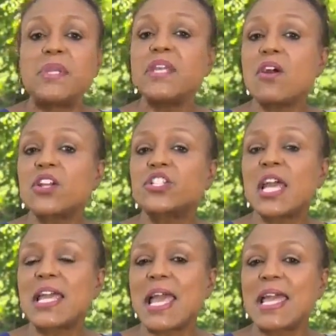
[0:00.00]

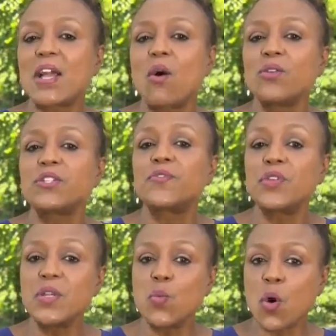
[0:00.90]
BRJA holds
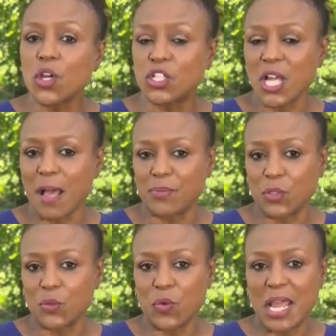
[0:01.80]
free workshops
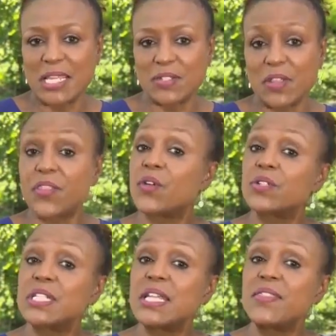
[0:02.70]
on race on the
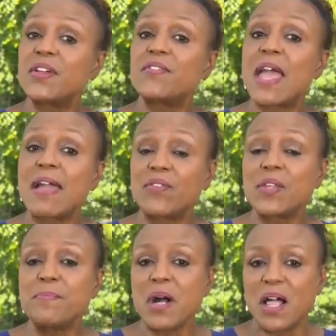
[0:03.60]
13th of
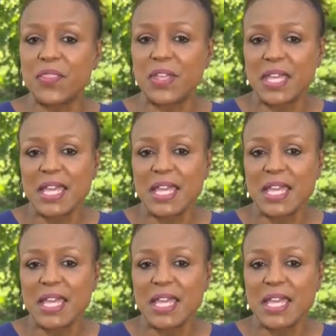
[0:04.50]
every month.